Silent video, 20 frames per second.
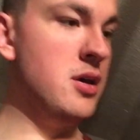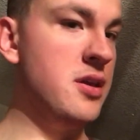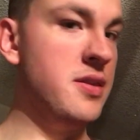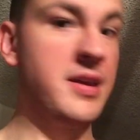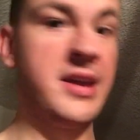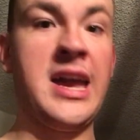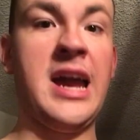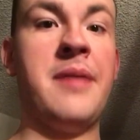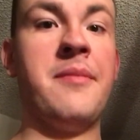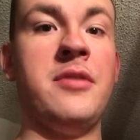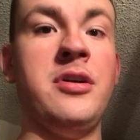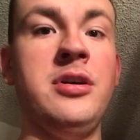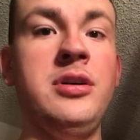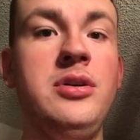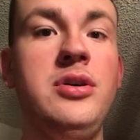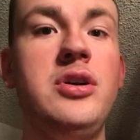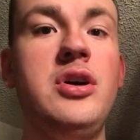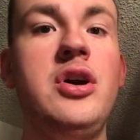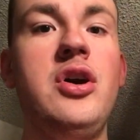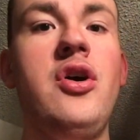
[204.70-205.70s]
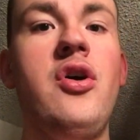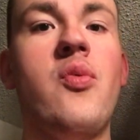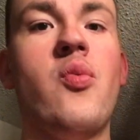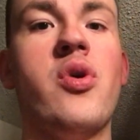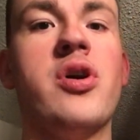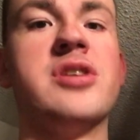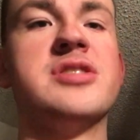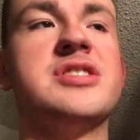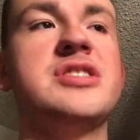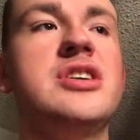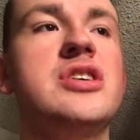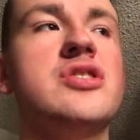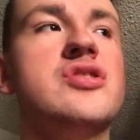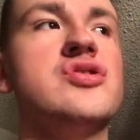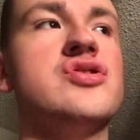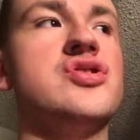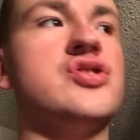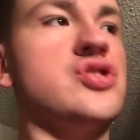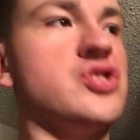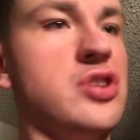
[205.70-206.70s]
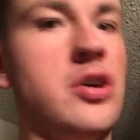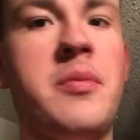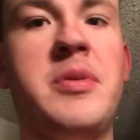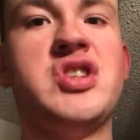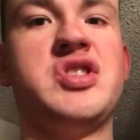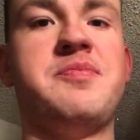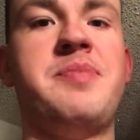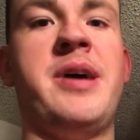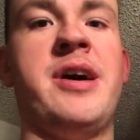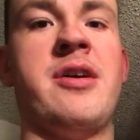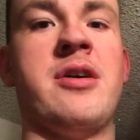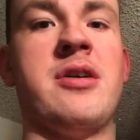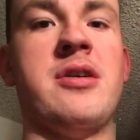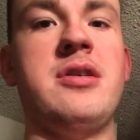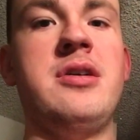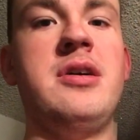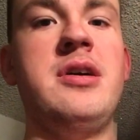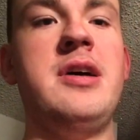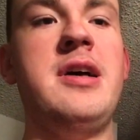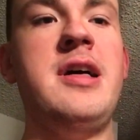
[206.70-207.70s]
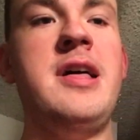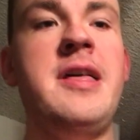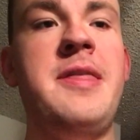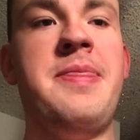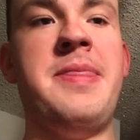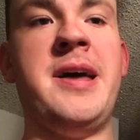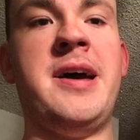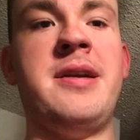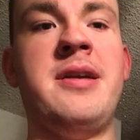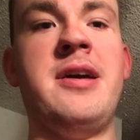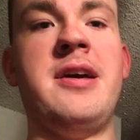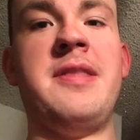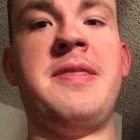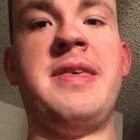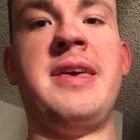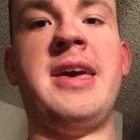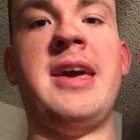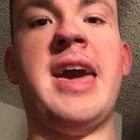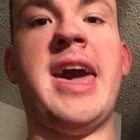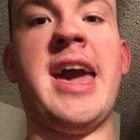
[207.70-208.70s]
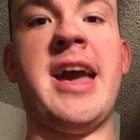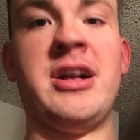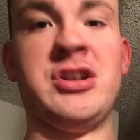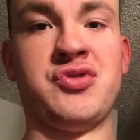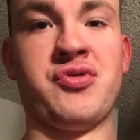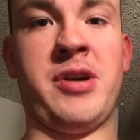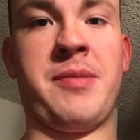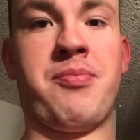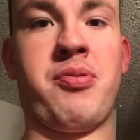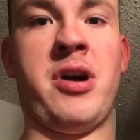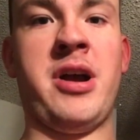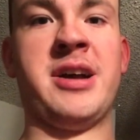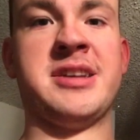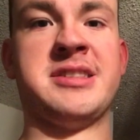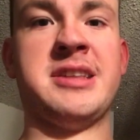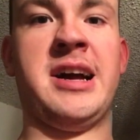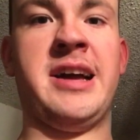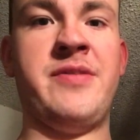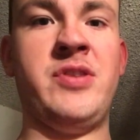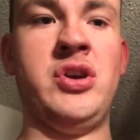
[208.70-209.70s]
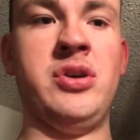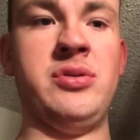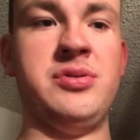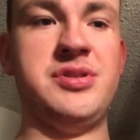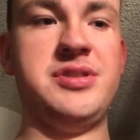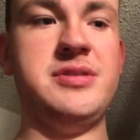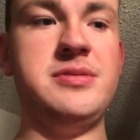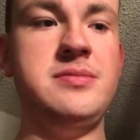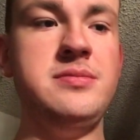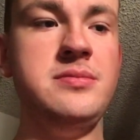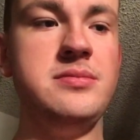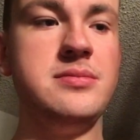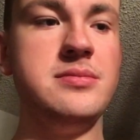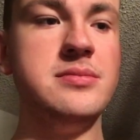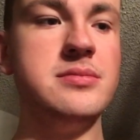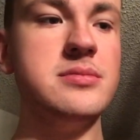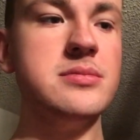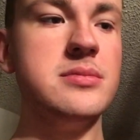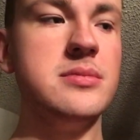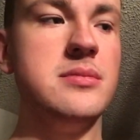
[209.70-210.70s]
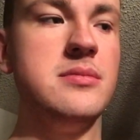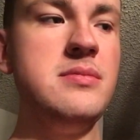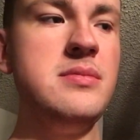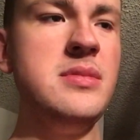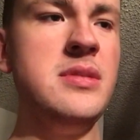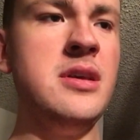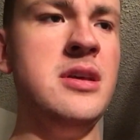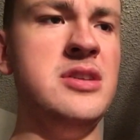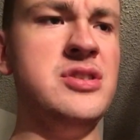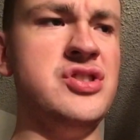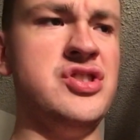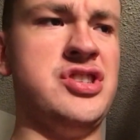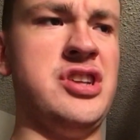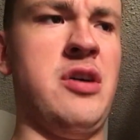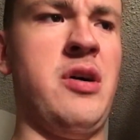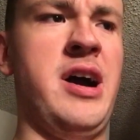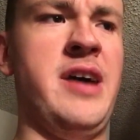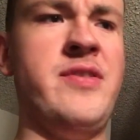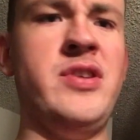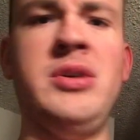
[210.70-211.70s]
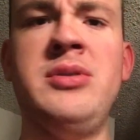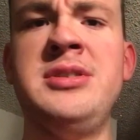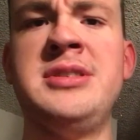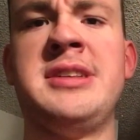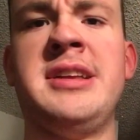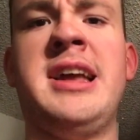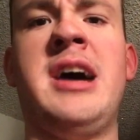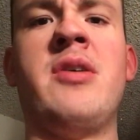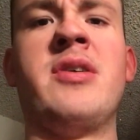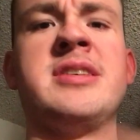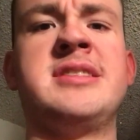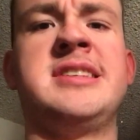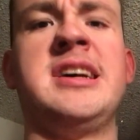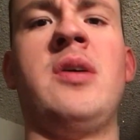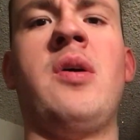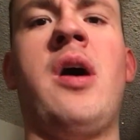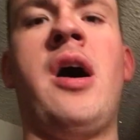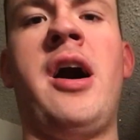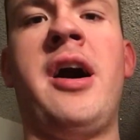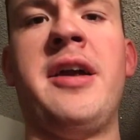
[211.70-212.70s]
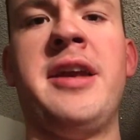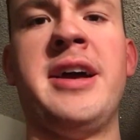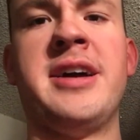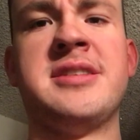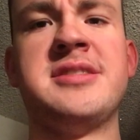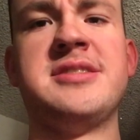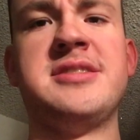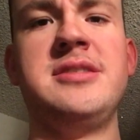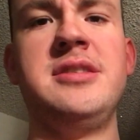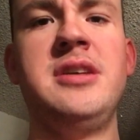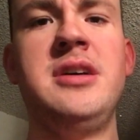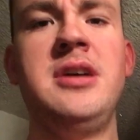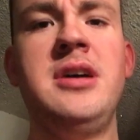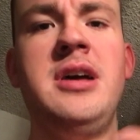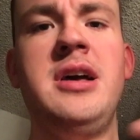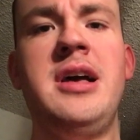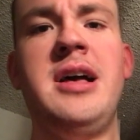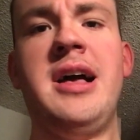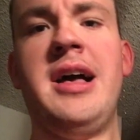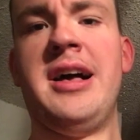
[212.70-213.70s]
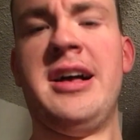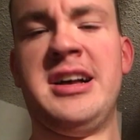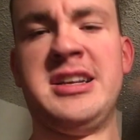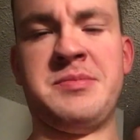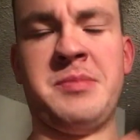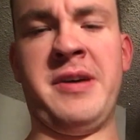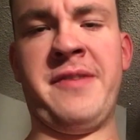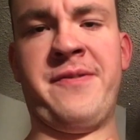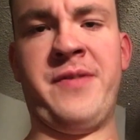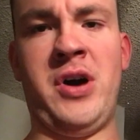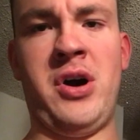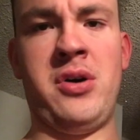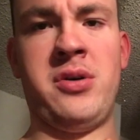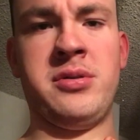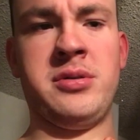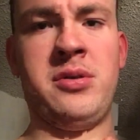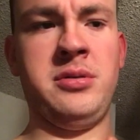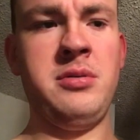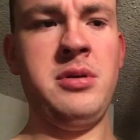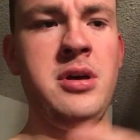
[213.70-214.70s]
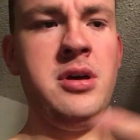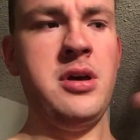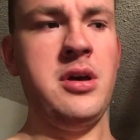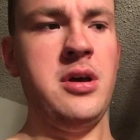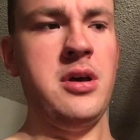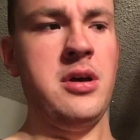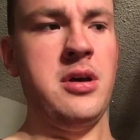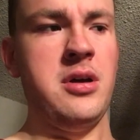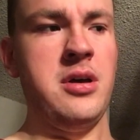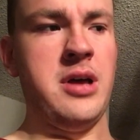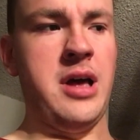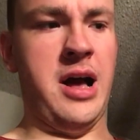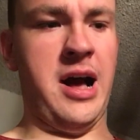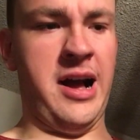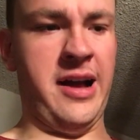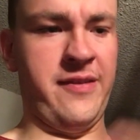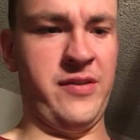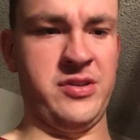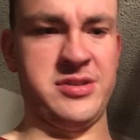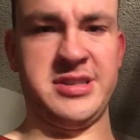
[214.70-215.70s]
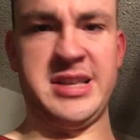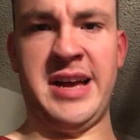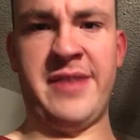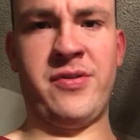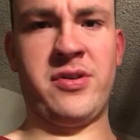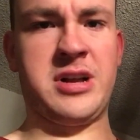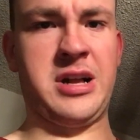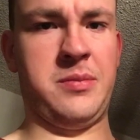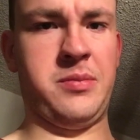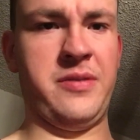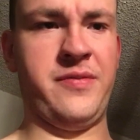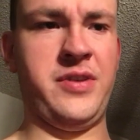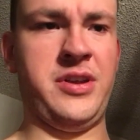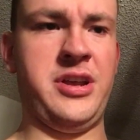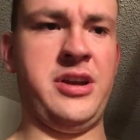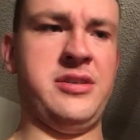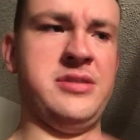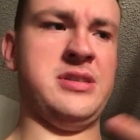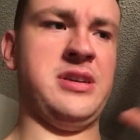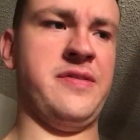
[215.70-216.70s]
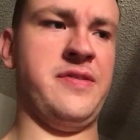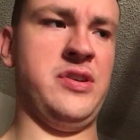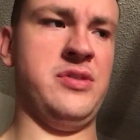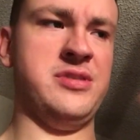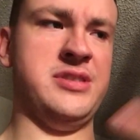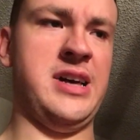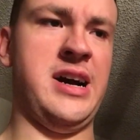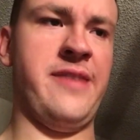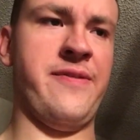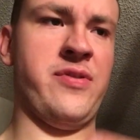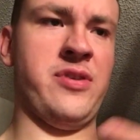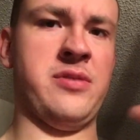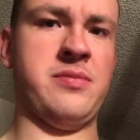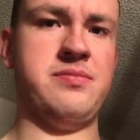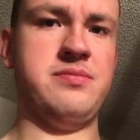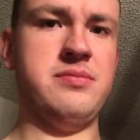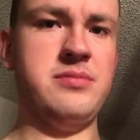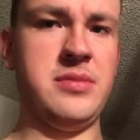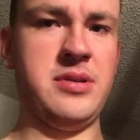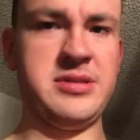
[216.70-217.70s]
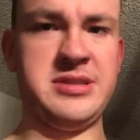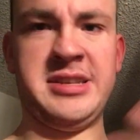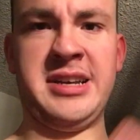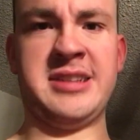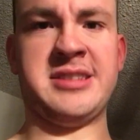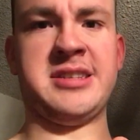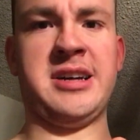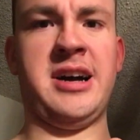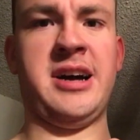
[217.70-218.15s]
The camera works so much better than the Android products that I've used. So I've used an Alcatel Onyx as my phone. I've used that for a couple of videos. I've used that for TikToks.